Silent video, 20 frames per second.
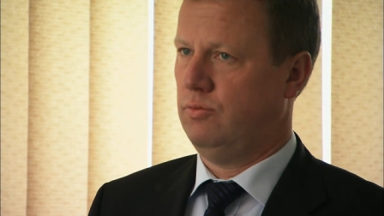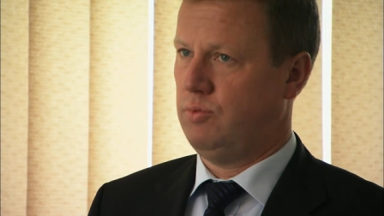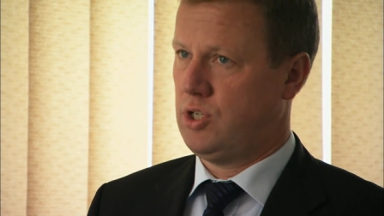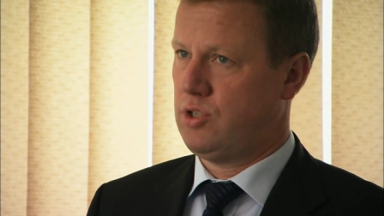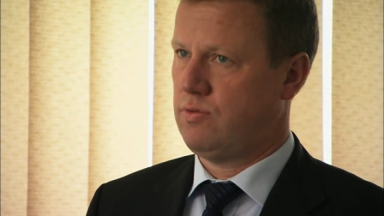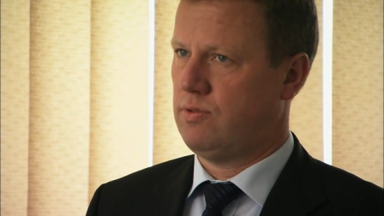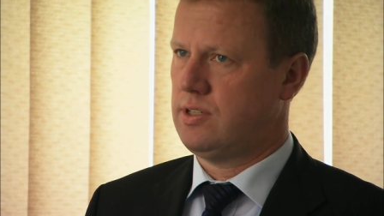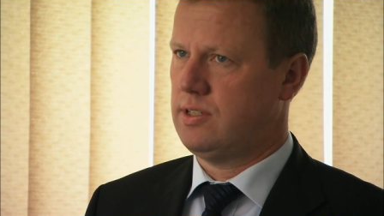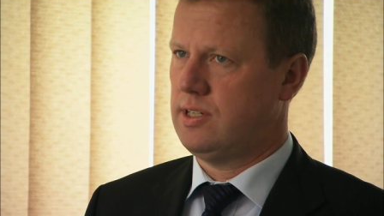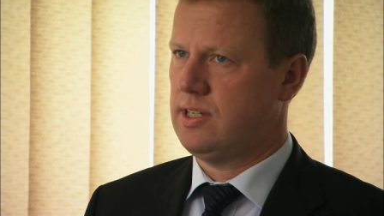
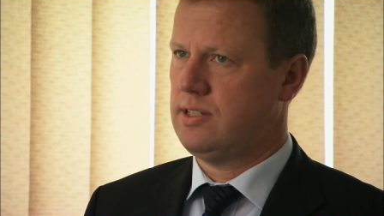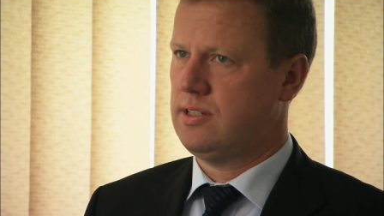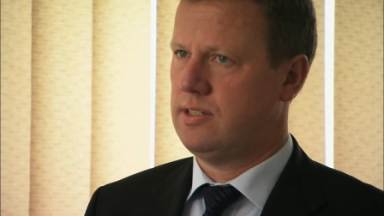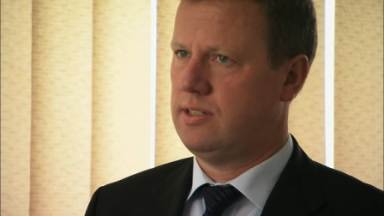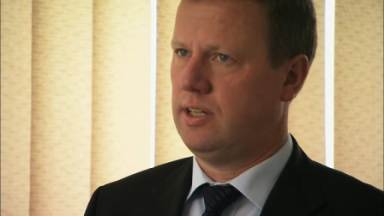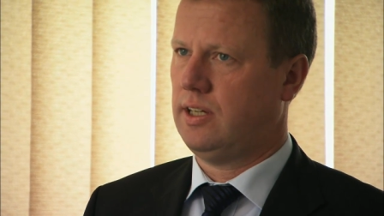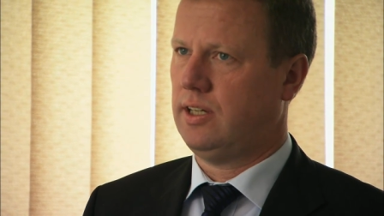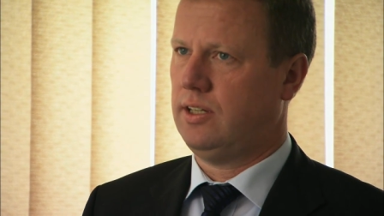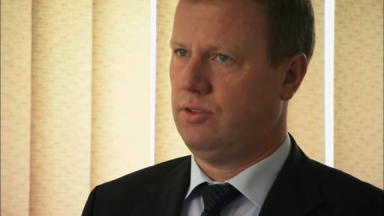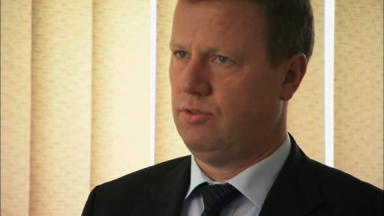which was
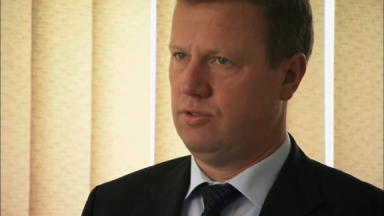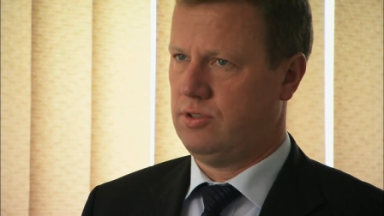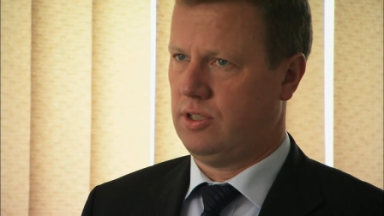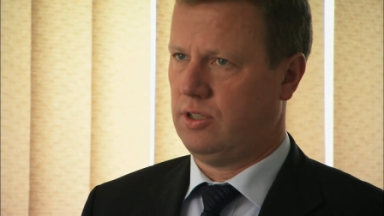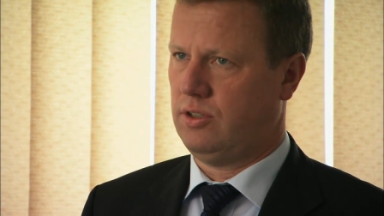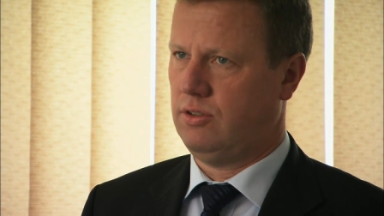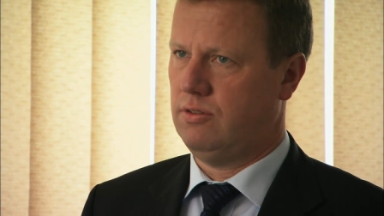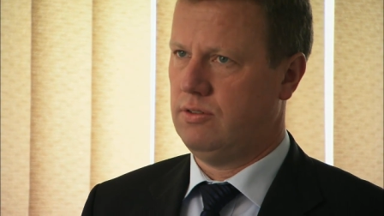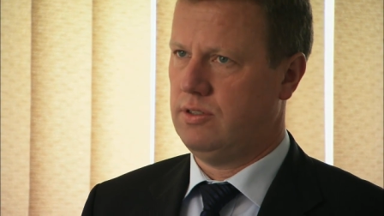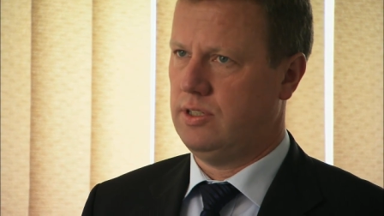necessary to
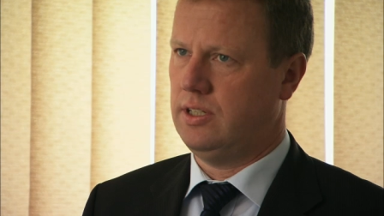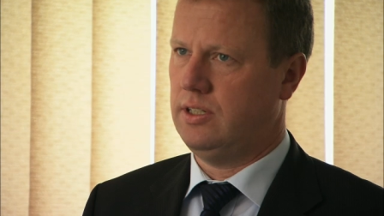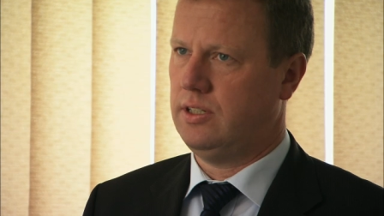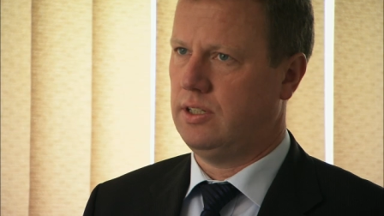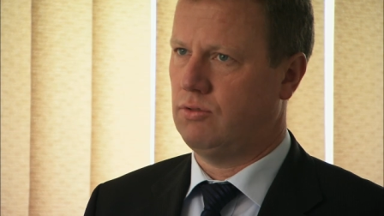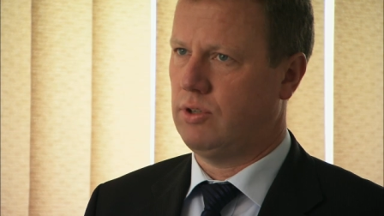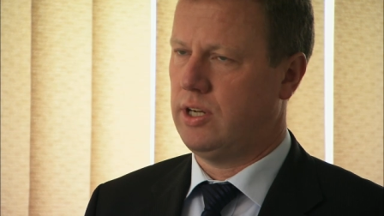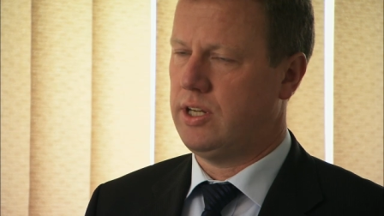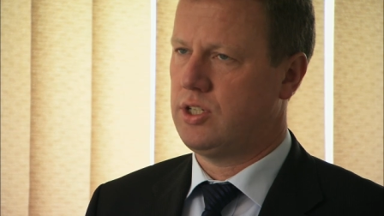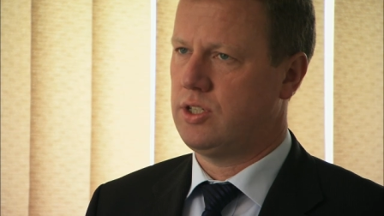secure the
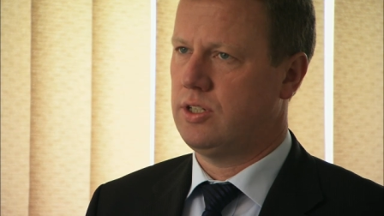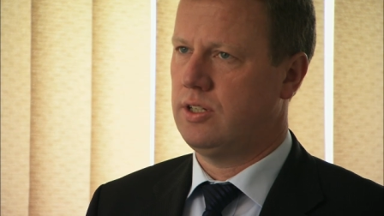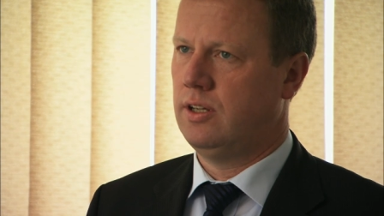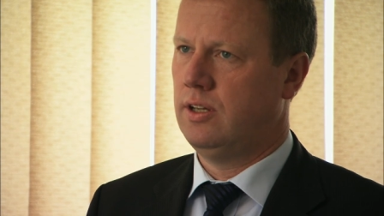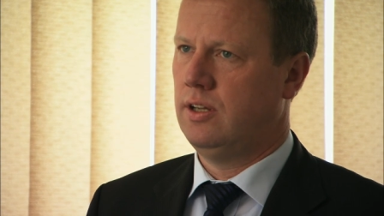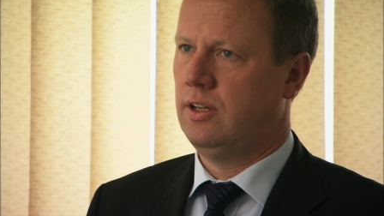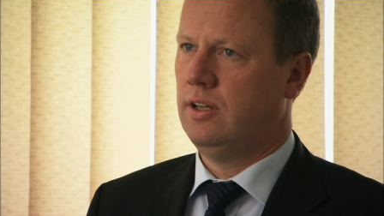integration.